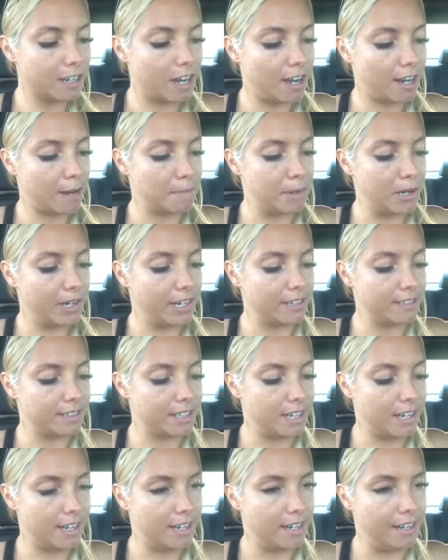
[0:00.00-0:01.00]
talk about is
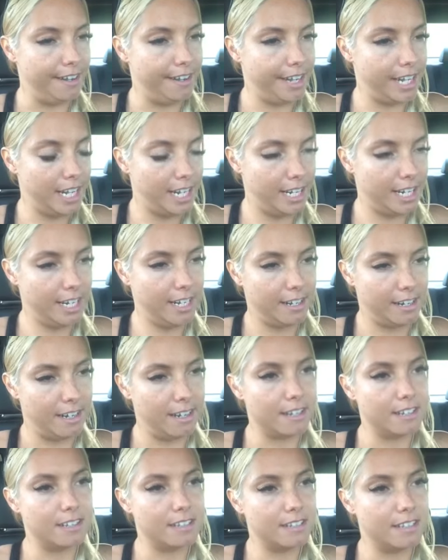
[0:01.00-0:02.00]
that
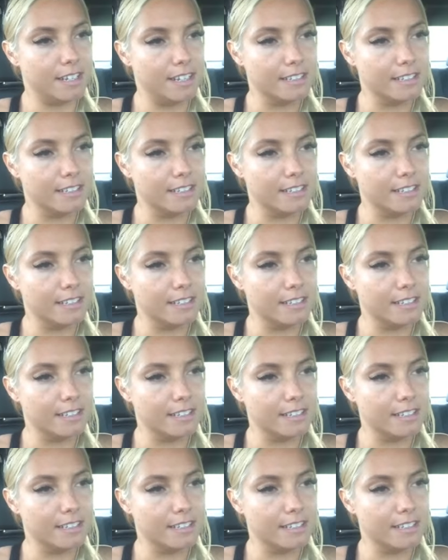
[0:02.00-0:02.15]
neediness